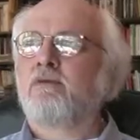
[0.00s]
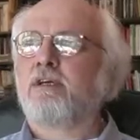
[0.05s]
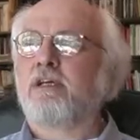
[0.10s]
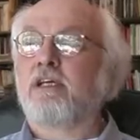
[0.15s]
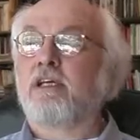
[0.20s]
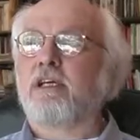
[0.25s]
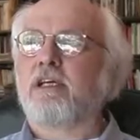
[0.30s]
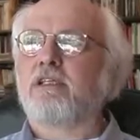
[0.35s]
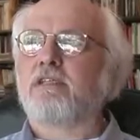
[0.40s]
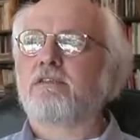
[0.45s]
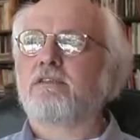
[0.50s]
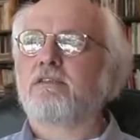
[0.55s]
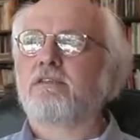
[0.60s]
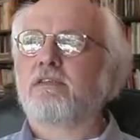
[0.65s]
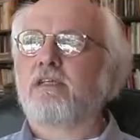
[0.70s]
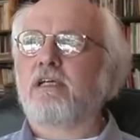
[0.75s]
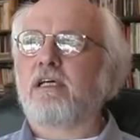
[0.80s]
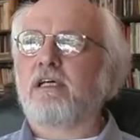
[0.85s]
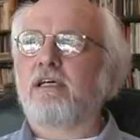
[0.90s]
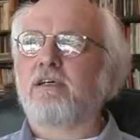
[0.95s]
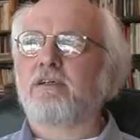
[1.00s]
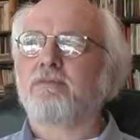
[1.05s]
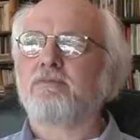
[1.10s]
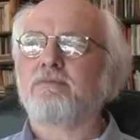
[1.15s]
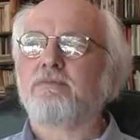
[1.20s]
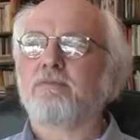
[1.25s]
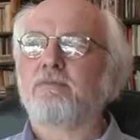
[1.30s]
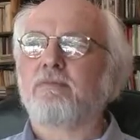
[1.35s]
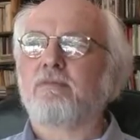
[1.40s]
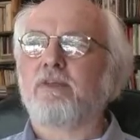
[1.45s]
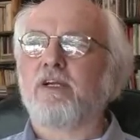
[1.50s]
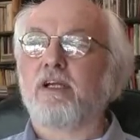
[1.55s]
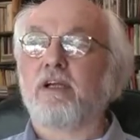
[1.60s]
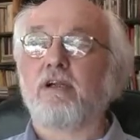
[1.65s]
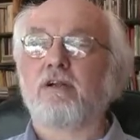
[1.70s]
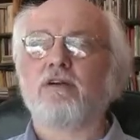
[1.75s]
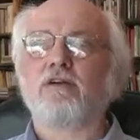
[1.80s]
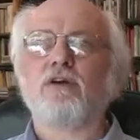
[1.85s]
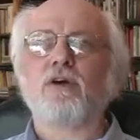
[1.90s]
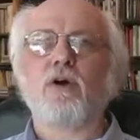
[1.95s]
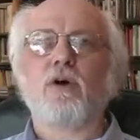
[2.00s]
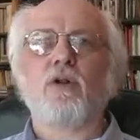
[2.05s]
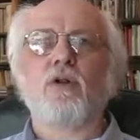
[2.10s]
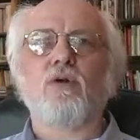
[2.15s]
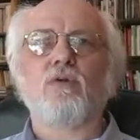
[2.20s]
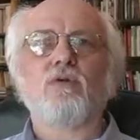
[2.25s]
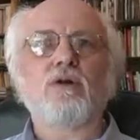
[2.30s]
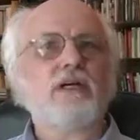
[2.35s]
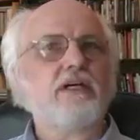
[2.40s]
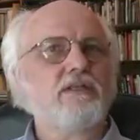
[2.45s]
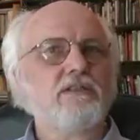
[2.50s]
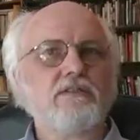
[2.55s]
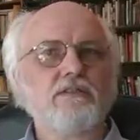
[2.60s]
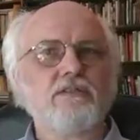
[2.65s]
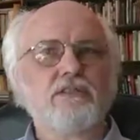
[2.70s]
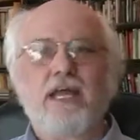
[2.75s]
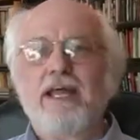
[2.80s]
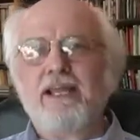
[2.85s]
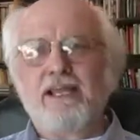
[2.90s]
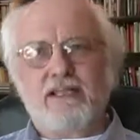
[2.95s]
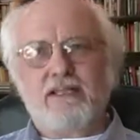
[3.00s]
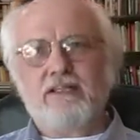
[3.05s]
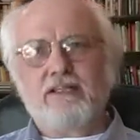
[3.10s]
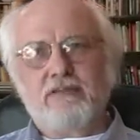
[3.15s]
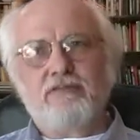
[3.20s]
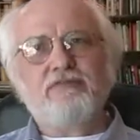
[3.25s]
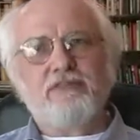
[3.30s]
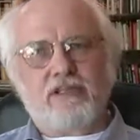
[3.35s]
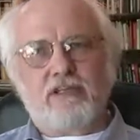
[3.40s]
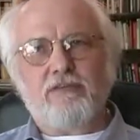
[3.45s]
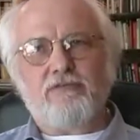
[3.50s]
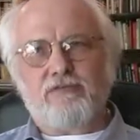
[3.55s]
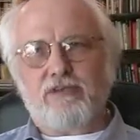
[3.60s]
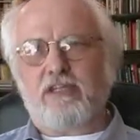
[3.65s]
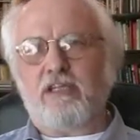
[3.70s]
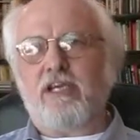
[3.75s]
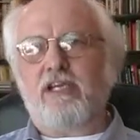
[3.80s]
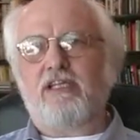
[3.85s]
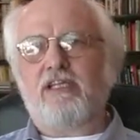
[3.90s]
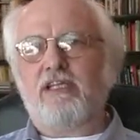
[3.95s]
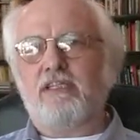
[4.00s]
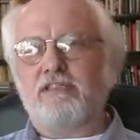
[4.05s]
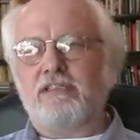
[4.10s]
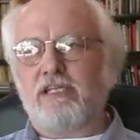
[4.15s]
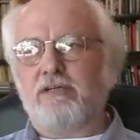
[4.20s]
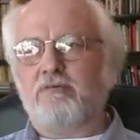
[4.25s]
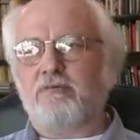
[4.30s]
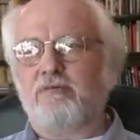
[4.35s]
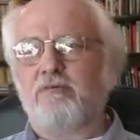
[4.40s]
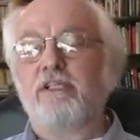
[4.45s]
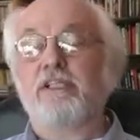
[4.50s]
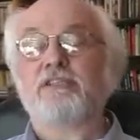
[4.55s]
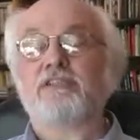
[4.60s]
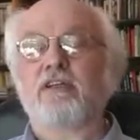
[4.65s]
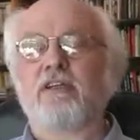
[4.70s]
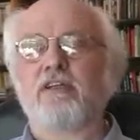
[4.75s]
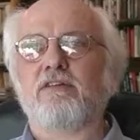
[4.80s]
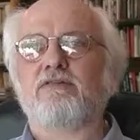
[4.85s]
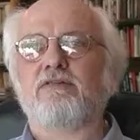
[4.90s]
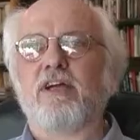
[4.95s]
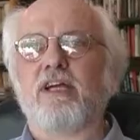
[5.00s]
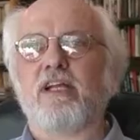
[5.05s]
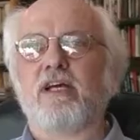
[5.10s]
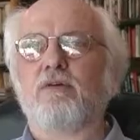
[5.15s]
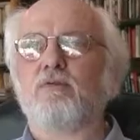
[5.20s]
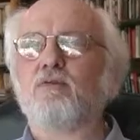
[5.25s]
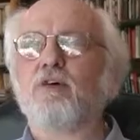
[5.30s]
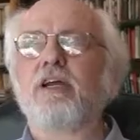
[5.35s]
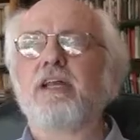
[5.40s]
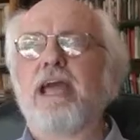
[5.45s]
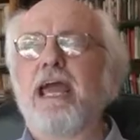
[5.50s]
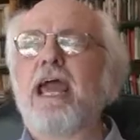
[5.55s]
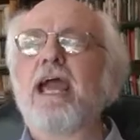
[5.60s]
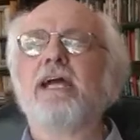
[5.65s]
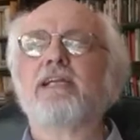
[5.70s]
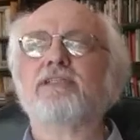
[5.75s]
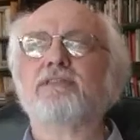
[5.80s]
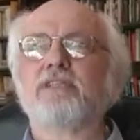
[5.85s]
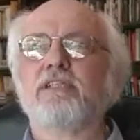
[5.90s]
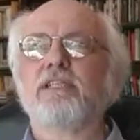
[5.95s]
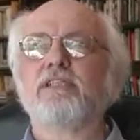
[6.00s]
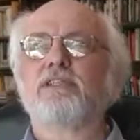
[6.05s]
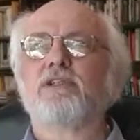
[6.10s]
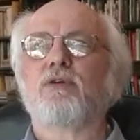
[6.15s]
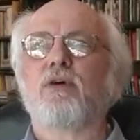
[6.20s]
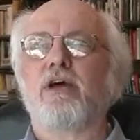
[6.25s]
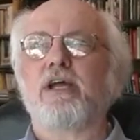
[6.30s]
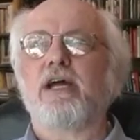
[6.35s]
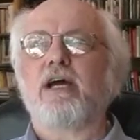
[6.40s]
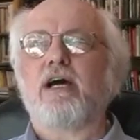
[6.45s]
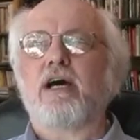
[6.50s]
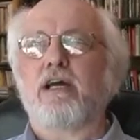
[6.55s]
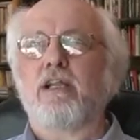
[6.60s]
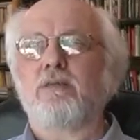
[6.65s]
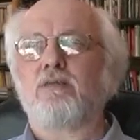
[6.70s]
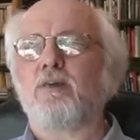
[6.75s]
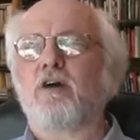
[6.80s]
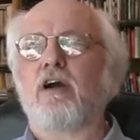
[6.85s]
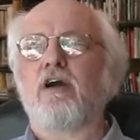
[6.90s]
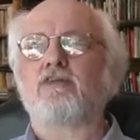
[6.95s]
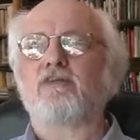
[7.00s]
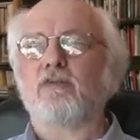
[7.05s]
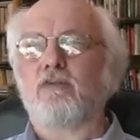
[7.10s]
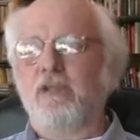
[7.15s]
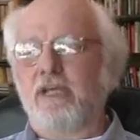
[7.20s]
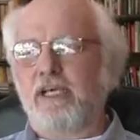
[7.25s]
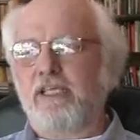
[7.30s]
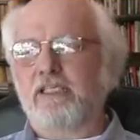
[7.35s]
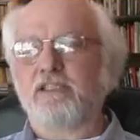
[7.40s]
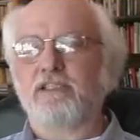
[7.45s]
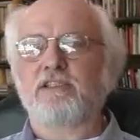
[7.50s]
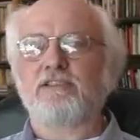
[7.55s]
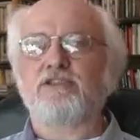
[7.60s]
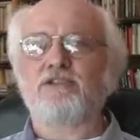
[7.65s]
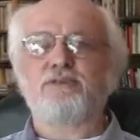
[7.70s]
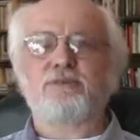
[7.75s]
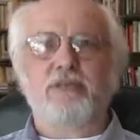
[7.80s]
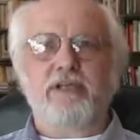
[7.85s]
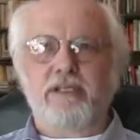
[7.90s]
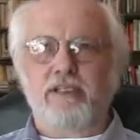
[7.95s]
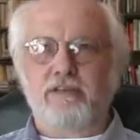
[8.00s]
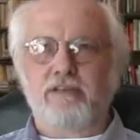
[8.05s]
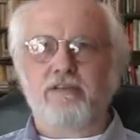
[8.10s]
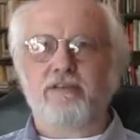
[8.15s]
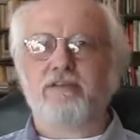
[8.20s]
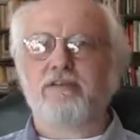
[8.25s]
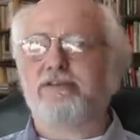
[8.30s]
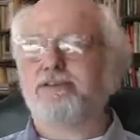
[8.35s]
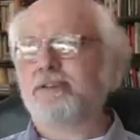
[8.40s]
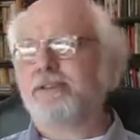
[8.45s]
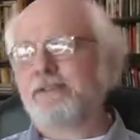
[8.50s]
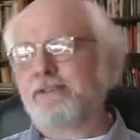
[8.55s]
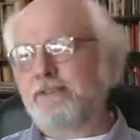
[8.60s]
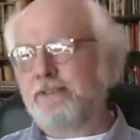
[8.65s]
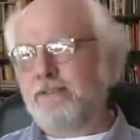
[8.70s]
because their goal was scientific, if you like. That is, they were really trying to find out what actually is going on, apart from legends, myths,